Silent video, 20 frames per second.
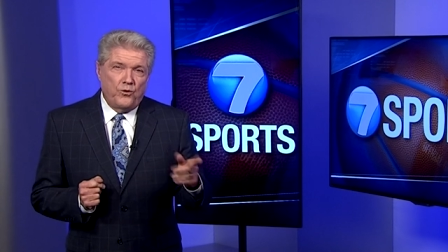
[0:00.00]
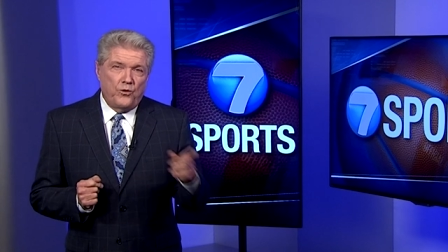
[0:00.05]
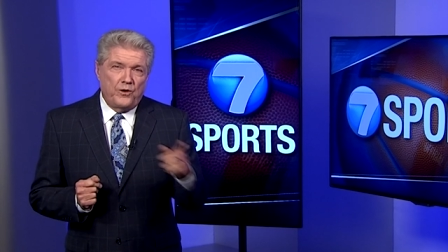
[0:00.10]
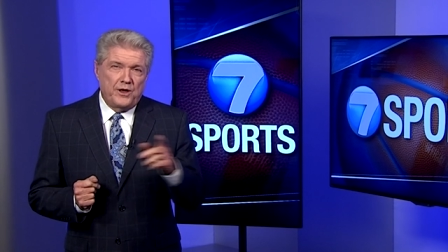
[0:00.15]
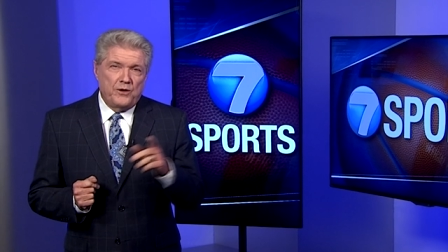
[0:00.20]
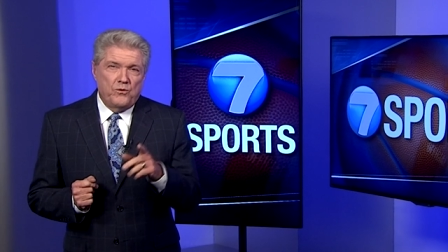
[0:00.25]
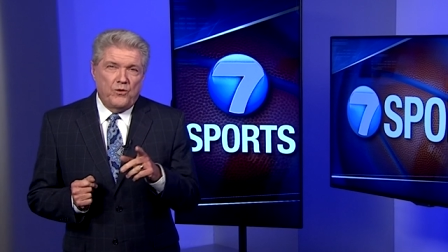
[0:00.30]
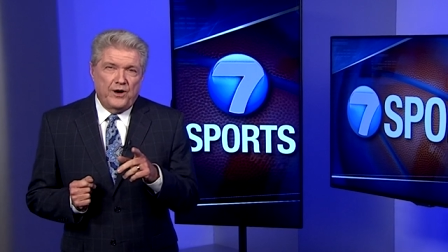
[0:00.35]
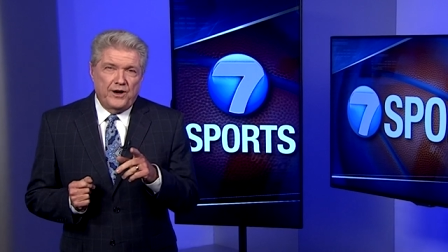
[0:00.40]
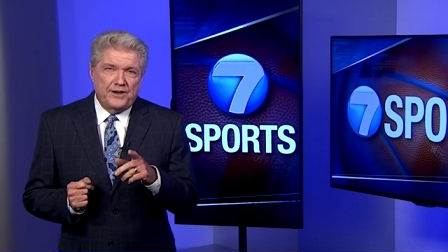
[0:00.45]

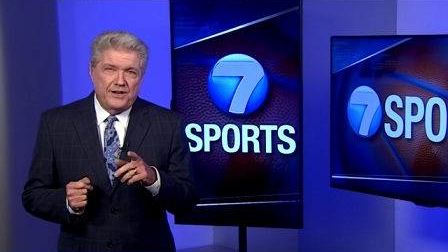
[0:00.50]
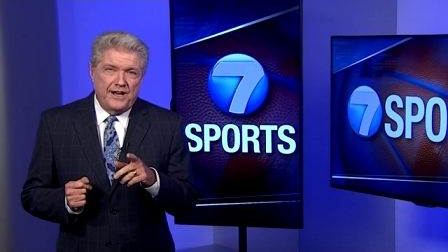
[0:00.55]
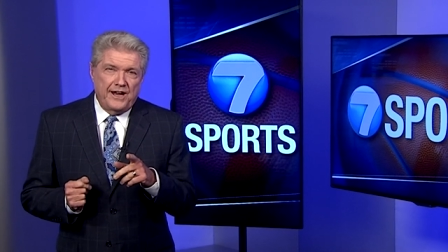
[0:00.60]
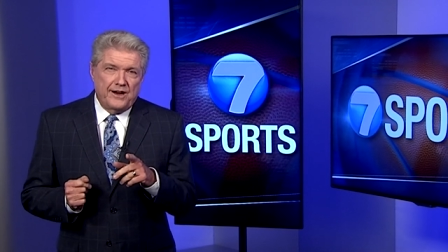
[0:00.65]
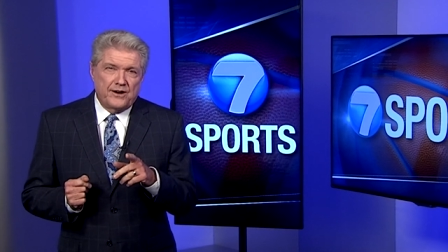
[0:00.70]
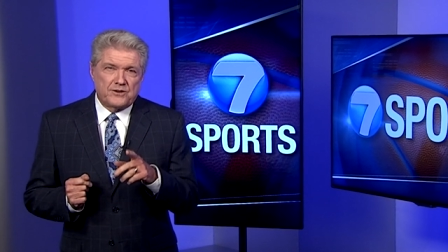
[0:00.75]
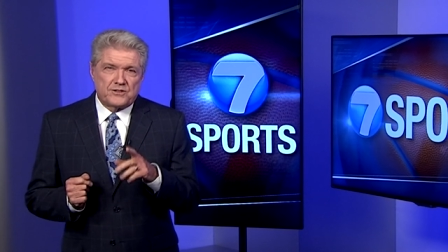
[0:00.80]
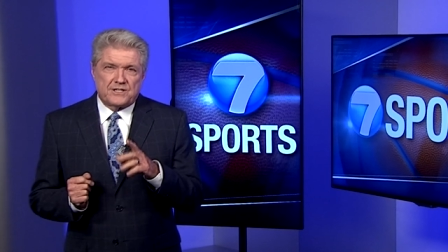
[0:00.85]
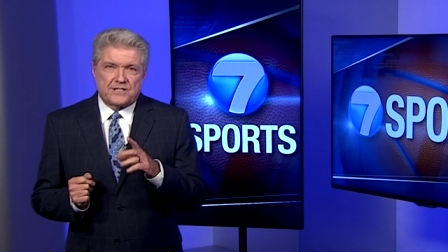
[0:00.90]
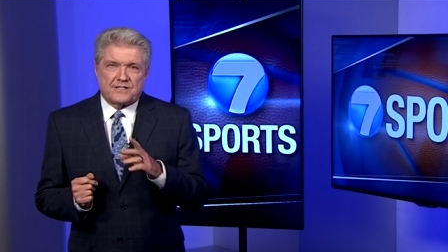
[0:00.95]
41
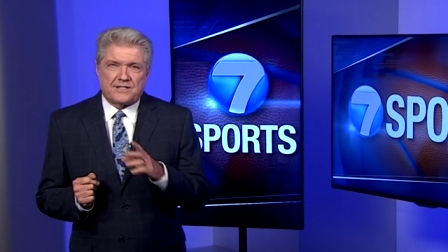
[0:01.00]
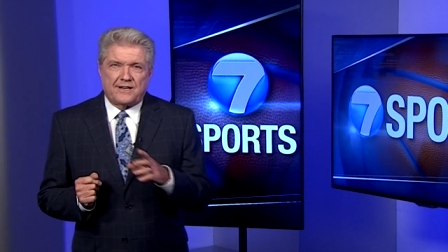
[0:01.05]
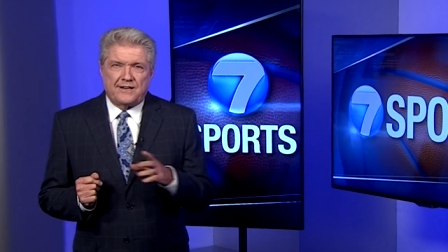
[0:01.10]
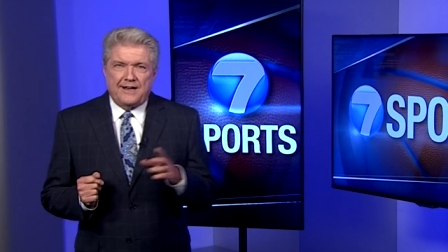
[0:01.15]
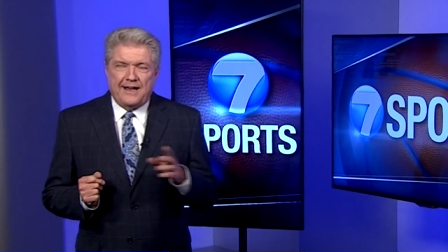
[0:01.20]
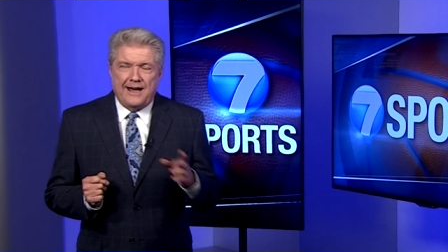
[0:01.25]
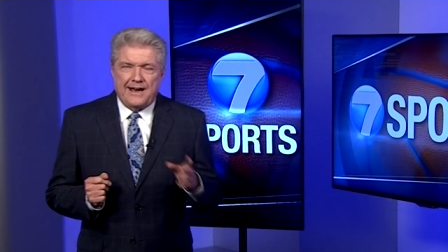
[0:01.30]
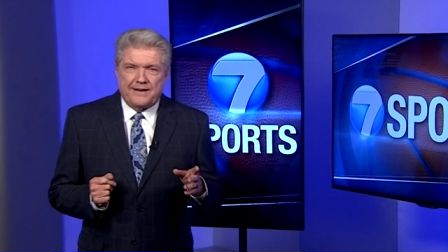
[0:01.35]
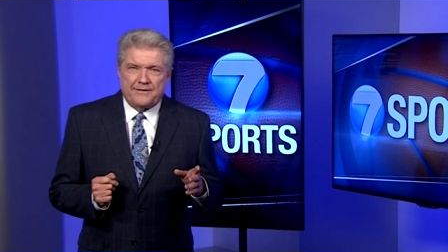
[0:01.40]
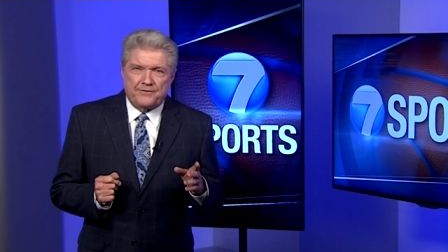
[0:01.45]
years is a
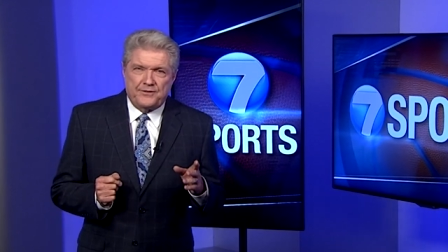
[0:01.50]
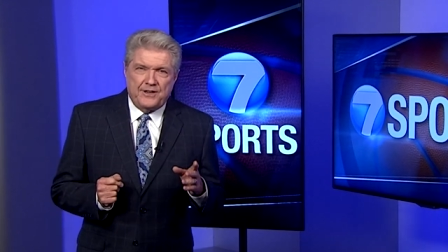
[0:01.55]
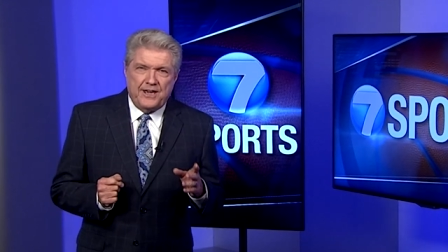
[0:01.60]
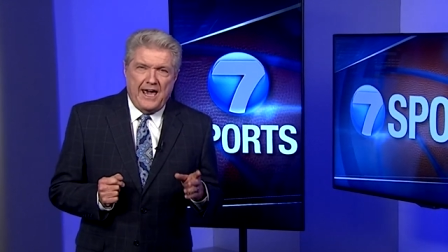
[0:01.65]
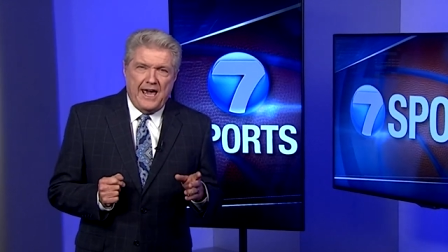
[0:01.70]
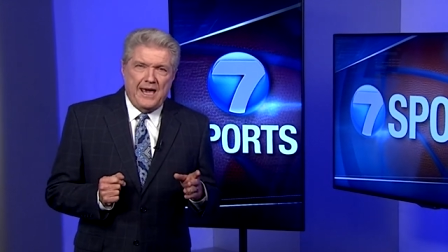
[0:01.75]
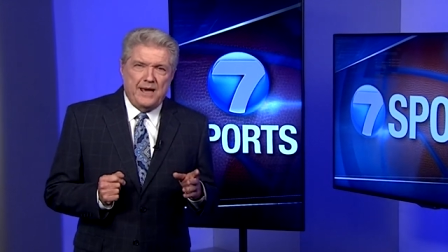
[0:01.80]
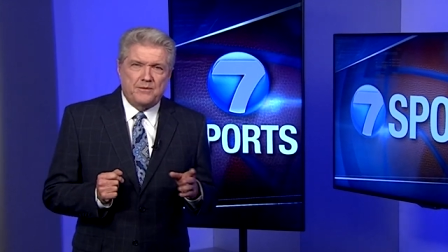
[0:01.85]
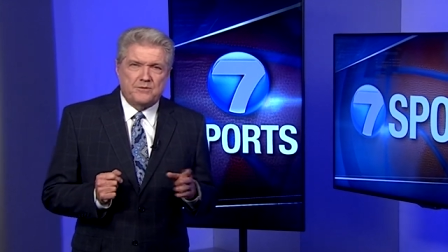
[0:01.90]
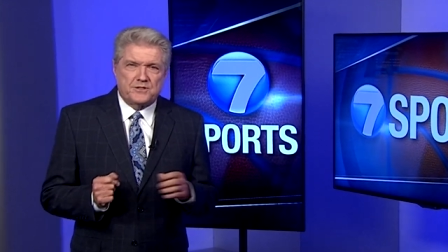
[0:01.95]
lot of
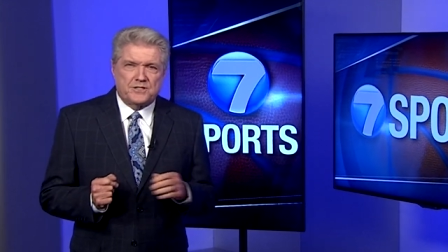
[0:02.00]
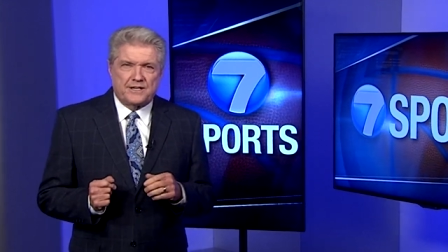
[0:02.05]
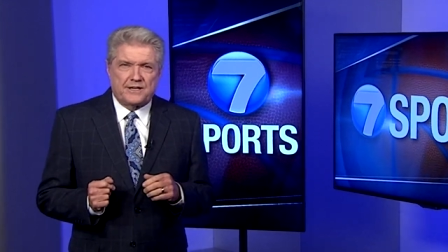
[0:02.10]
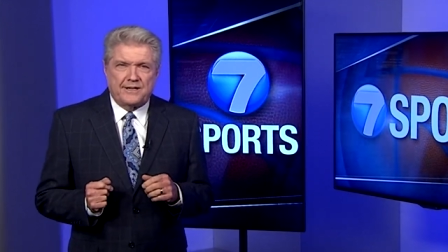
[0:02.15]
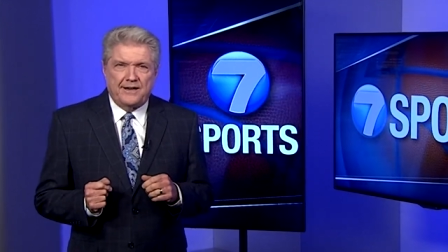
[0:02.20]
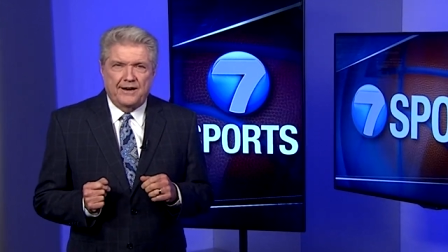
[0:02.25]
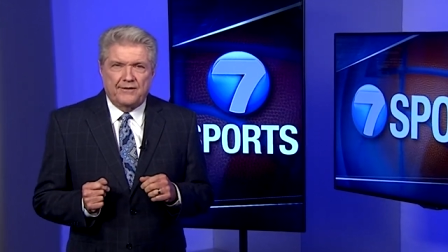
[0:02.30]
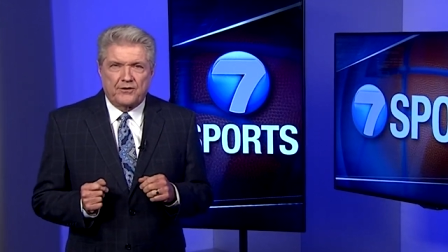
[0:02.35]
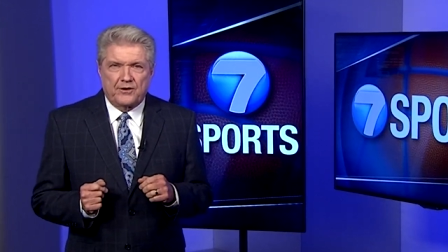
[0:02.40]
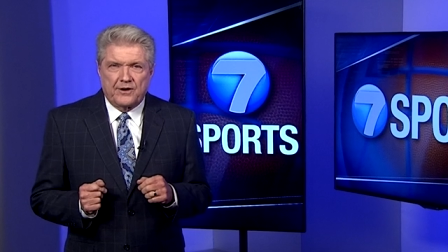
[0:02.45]
games to
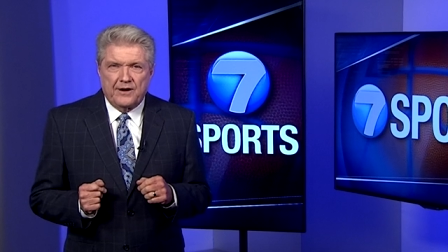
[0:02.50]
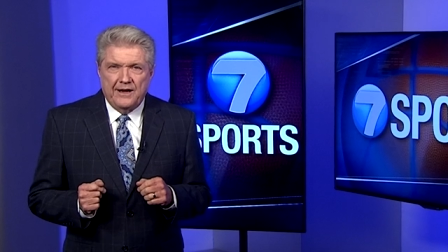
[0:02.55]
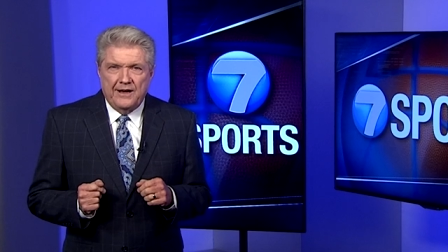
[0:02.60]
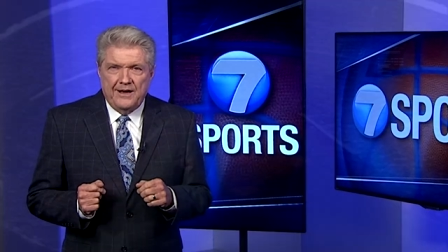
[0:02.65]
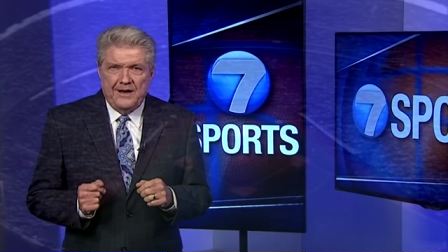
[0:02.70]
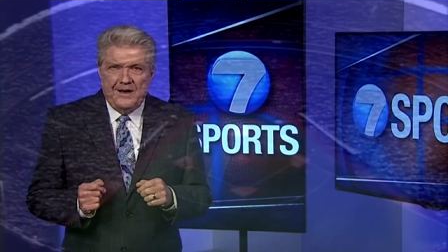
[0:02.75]
cover.